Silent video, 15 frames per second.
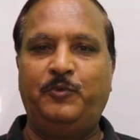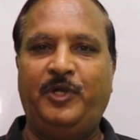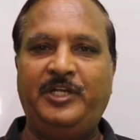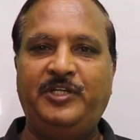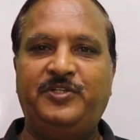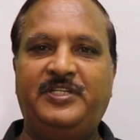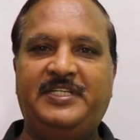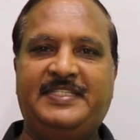
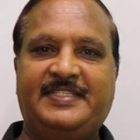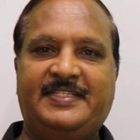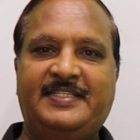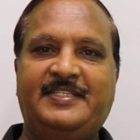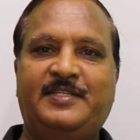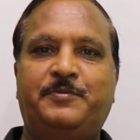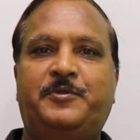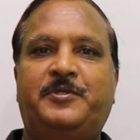going to
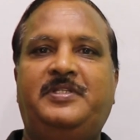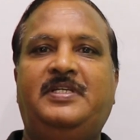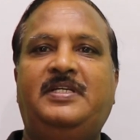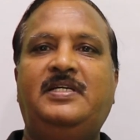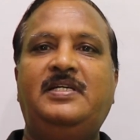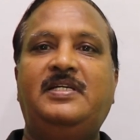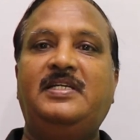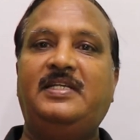discuss about the
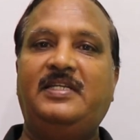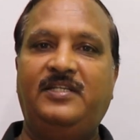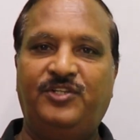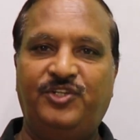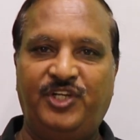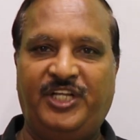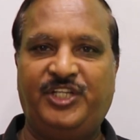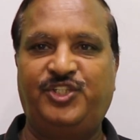
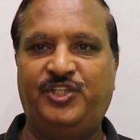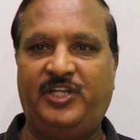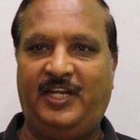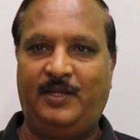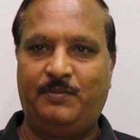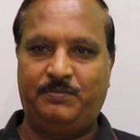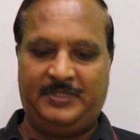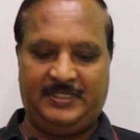irrational
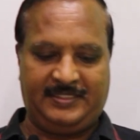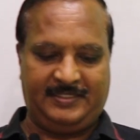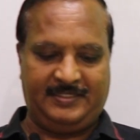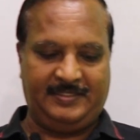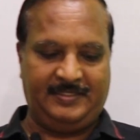numbers.